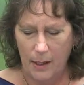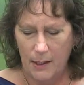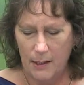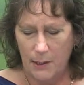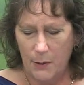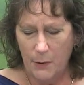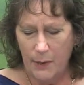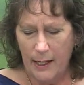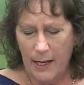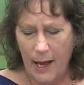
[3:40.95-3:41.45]

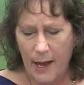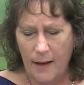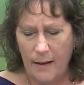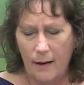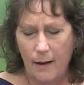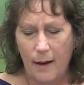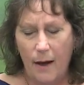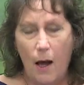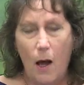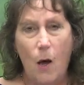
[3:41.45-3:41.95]
So again,
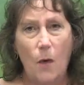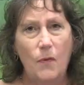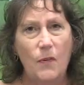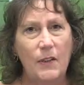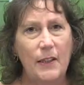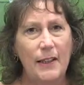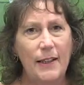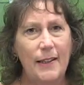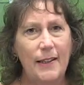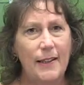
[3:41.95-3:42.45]

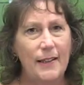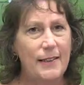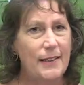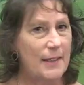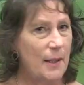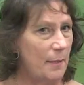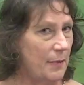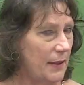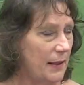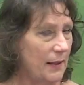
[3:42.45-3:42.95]
hopefully it's
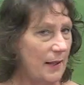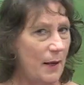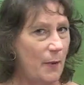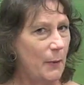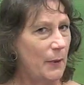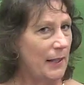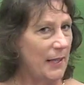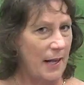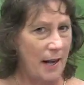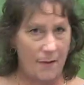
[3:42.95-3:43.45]
something
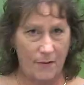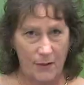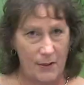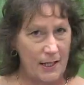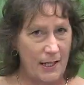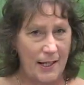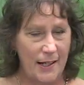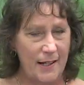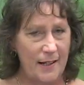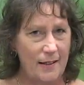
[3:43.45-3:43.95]
that we never
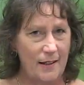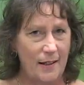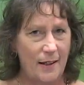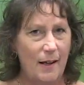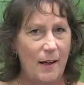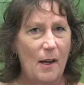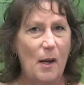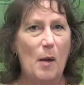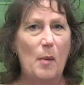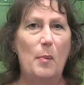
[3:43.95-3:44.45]
need,
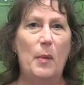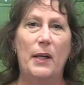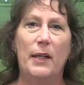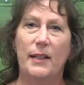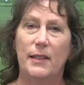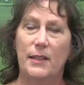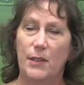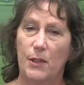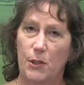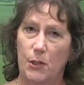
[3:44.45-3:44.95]
but
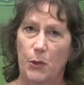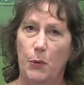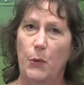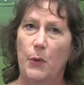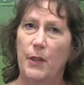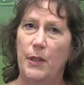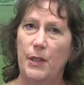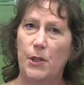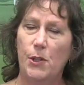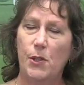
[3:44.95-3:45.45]
it's a
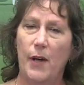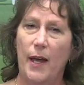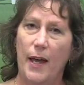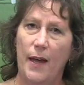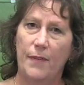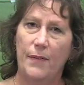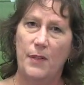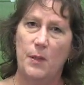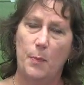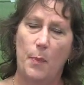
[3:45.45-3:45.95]
tool that you
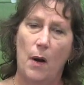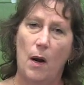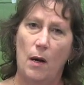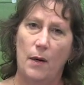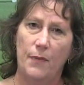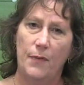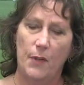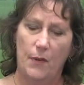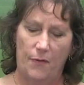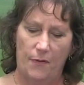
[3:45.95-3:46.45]
have as part
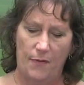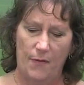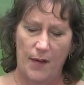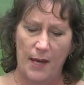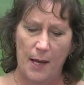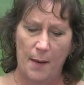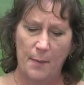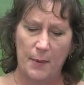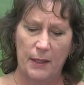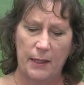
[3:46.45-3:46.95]
of your
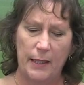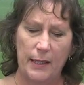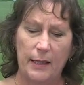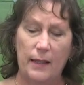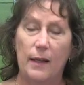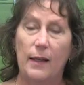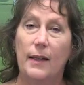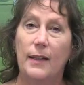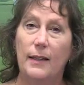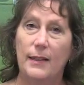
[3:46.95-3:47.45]
family
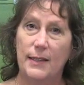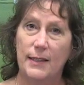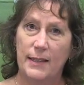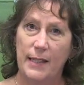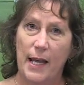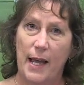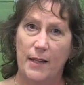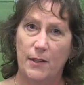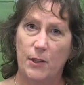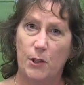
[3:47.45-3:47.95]

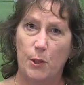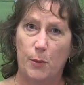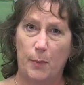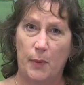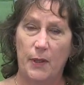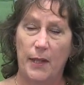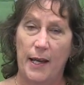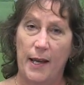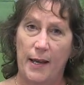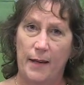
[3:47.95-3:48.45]
disaster
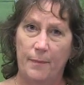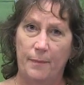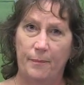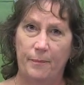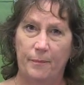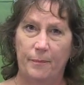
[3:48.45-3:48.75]
plan.